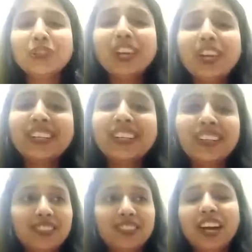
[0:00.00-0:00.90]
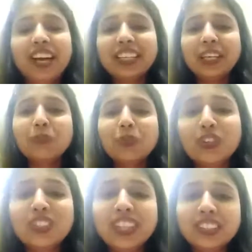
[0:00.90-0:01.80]
you I came to
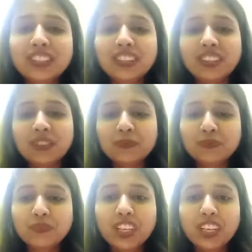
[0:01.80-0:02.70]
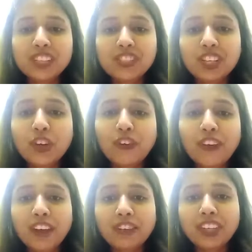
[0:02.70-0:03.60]
know that instead of
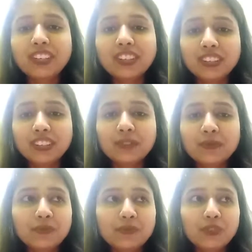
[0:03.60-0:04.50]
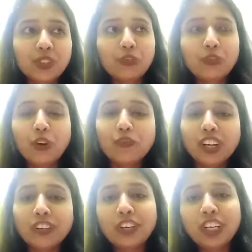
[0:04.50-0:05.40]
having from
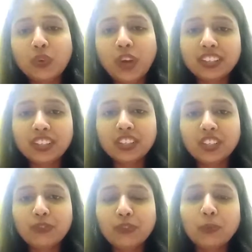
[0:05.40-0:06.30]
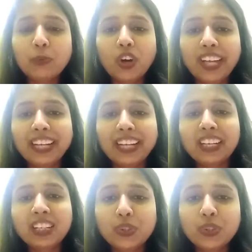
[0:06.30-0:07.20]
one field to another, from
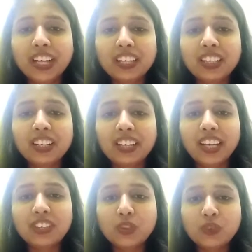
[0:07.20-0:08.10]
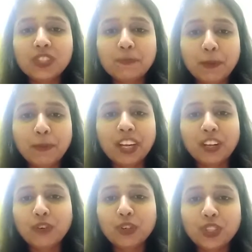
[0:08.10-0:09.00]
non-technical to technical, like you was
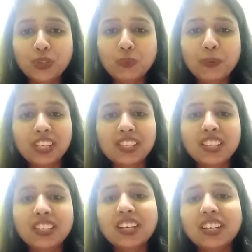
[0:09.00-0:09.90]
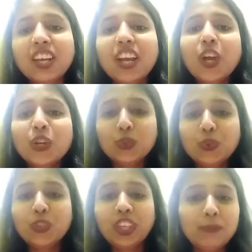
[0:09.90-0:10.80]
preparing for the UPSC and then
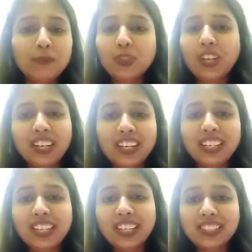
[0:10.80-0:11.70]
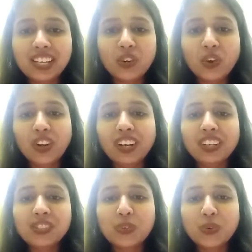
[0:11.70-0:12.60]
you came to the analytics and all.
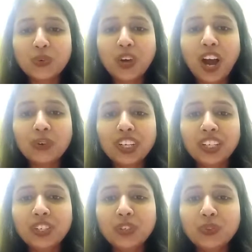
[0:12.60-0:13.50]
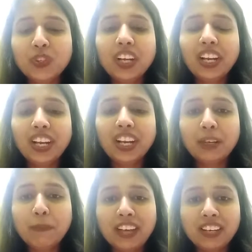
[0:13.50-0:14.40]
So how did you
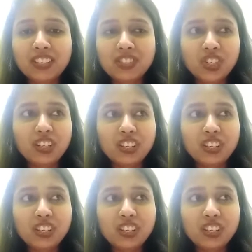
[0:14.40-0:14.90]
manage?